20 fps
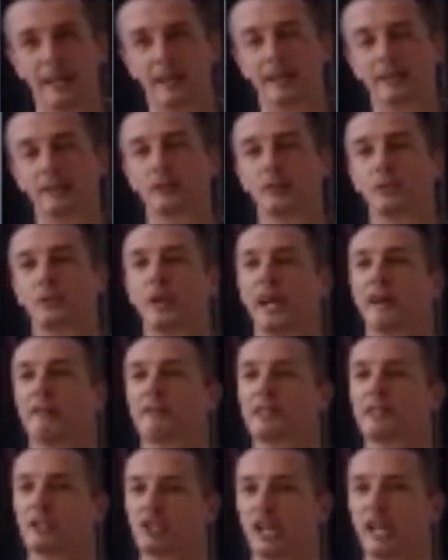and you
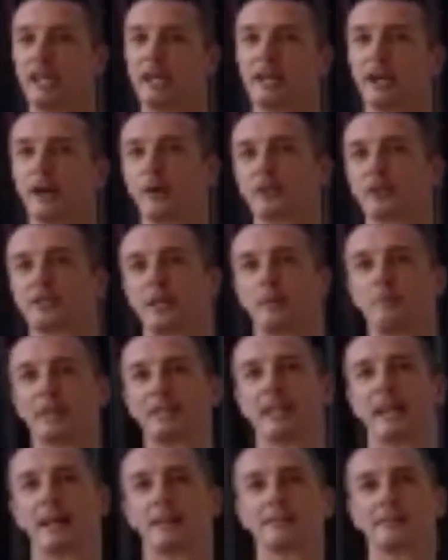have an agenda, or
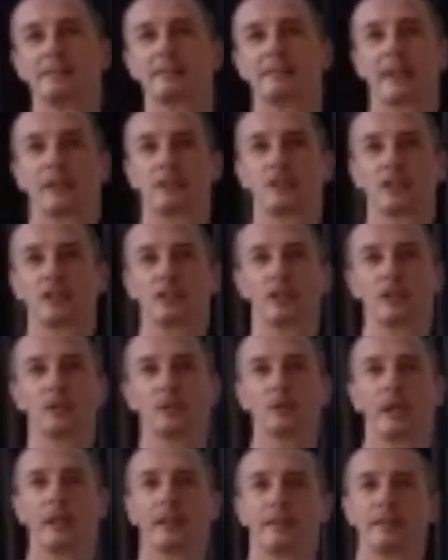somebody else is touching
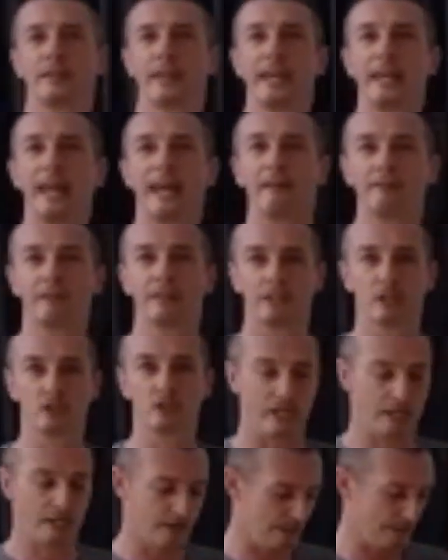you and they have an
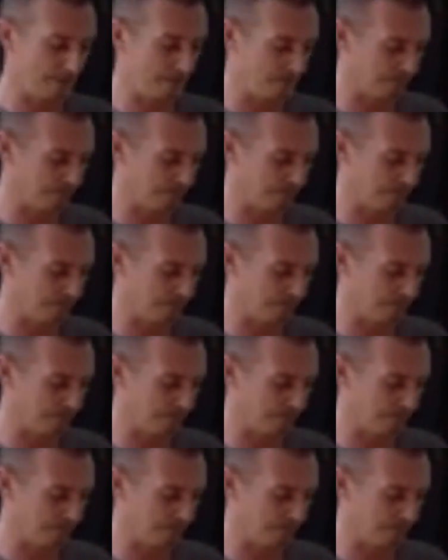agenda,